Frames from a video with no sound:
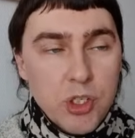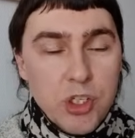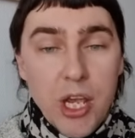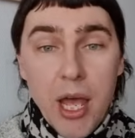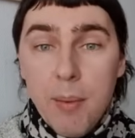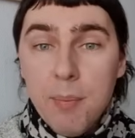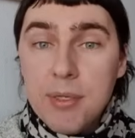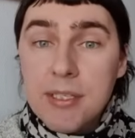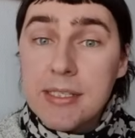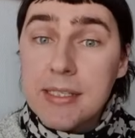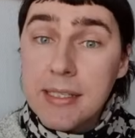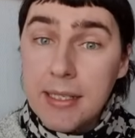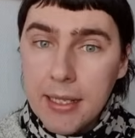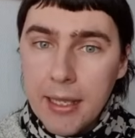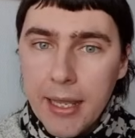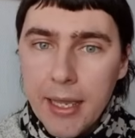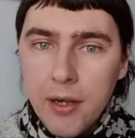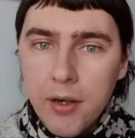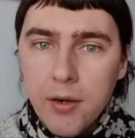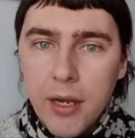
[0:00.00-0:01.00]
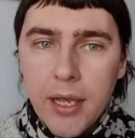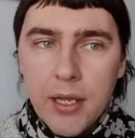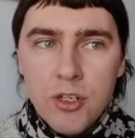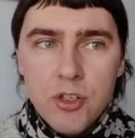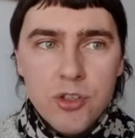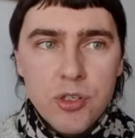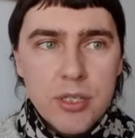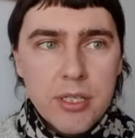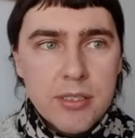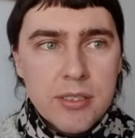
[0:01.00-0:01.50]
which happens in the later
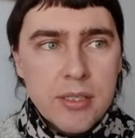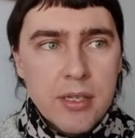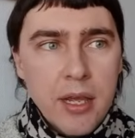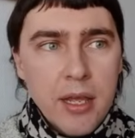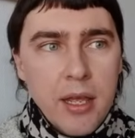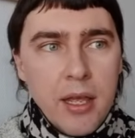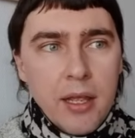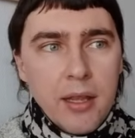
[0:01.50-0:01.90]
entries.